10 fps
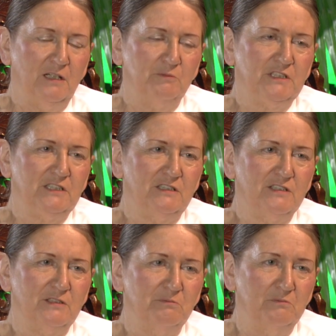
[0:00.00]
But it
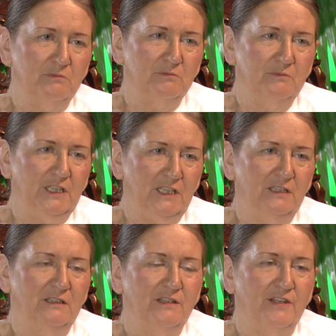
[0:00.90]
doesn't
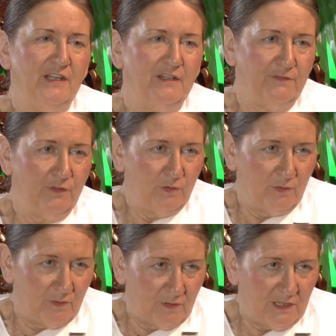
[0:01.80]
mean,
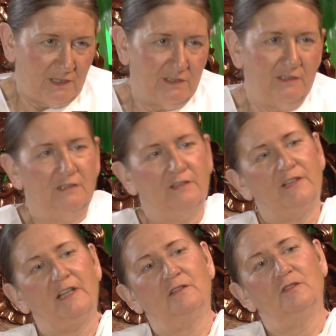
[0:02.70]
therefore,
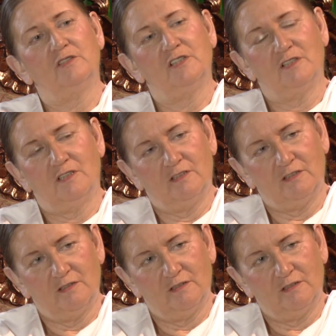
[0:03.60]
that God is a